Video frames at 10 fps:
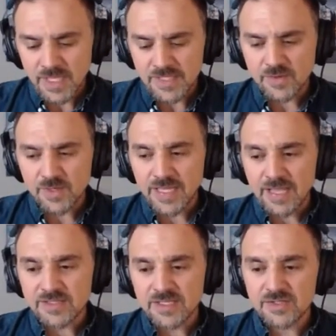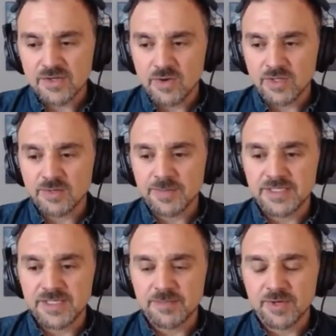And so it allows us to go a little
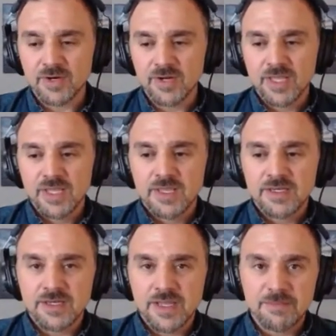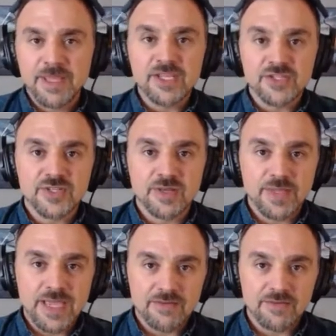bit deeper in making sure that
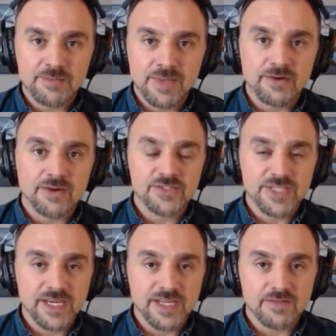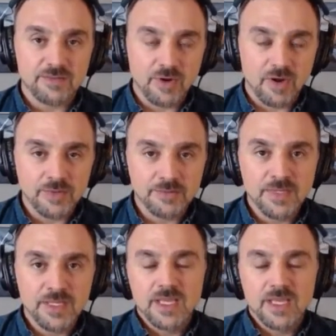we have a better understanding of the problem,